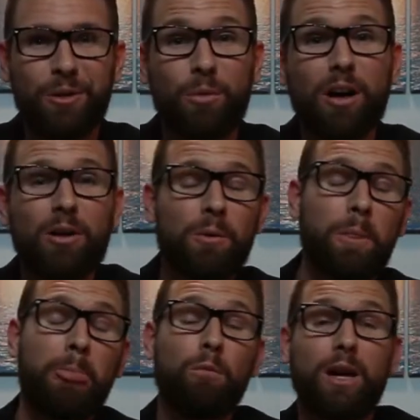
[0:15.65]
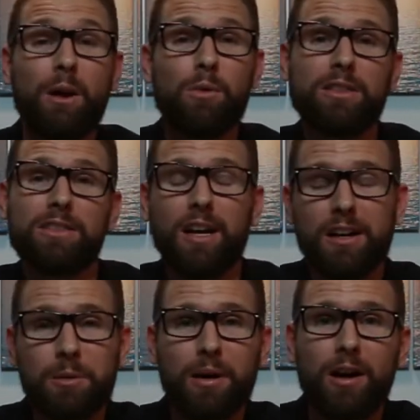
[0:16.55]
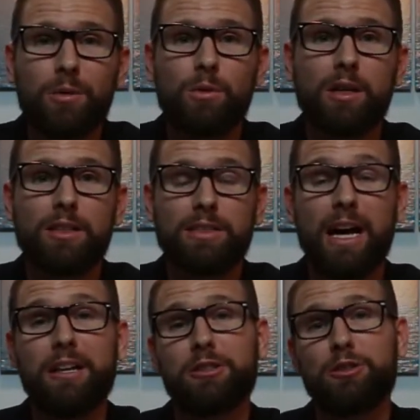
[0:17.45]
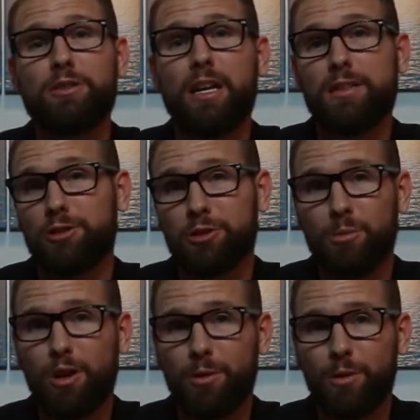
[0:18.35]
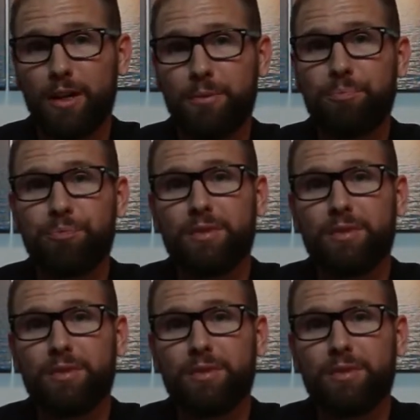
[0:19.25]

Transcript: Well, what I wanted to talk about was how to do that in a smart way.